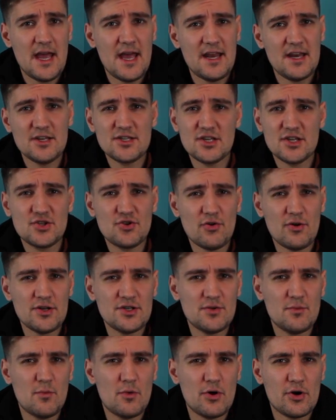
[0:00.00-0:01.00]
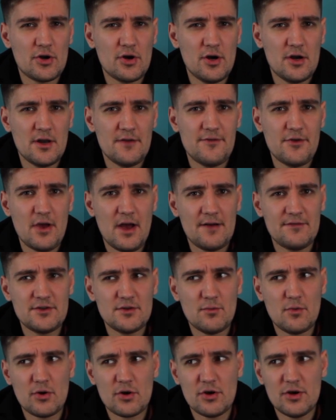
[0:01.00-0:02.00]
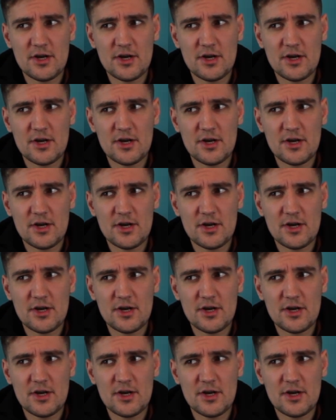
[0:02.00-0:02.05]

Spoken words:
and it's a joy to work on if you have to work